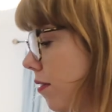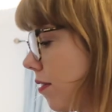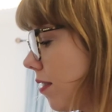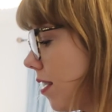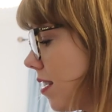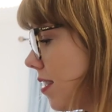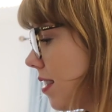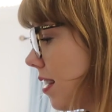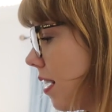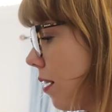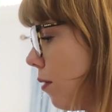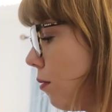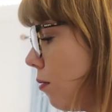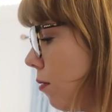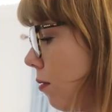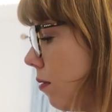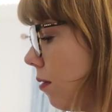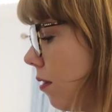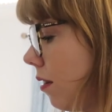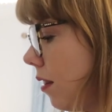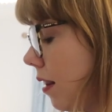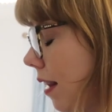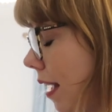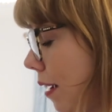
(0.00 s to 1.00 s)
because they
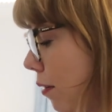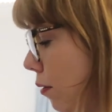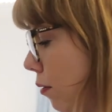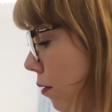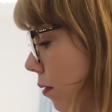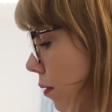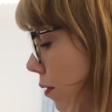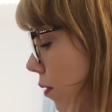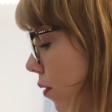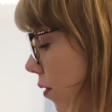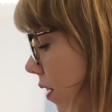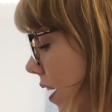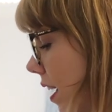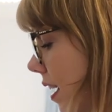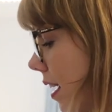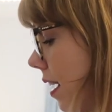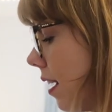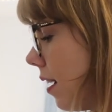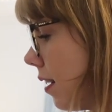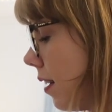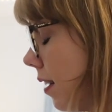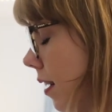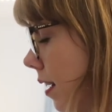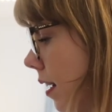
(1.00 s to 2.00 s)
all
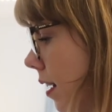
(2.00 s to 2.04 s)
fit,